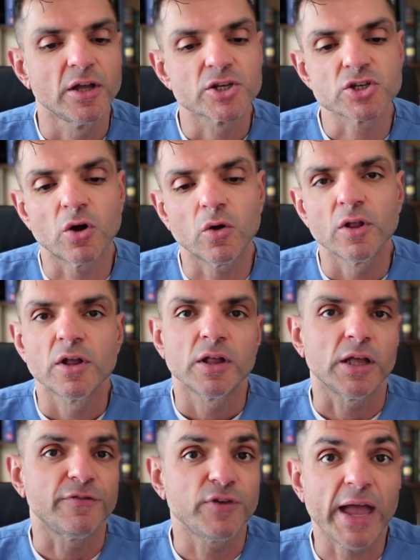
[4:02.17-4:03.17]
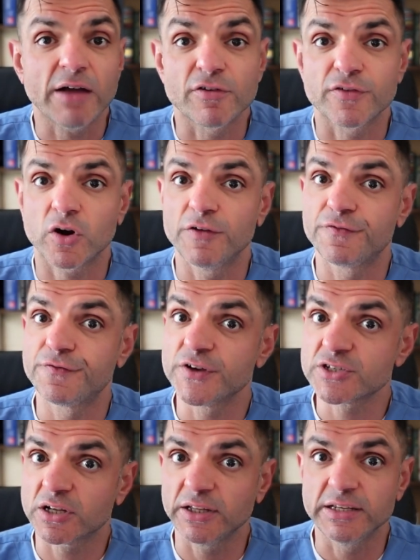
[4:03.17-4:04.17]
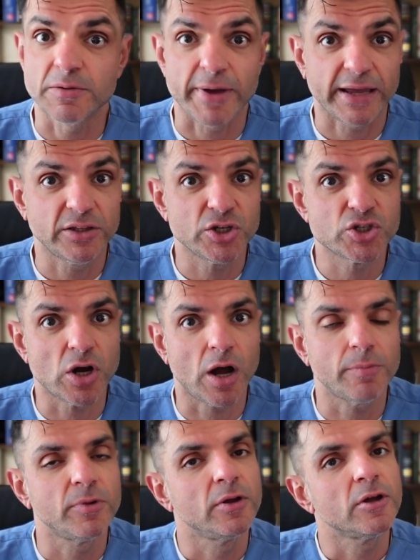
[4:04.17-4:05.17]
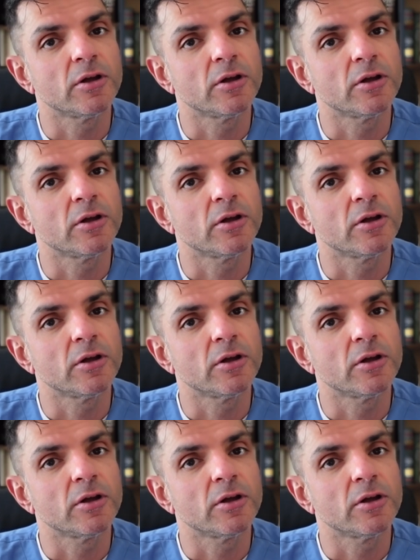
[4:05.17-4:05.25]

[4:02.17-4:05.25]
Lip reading: So if you have a very physically demanding job,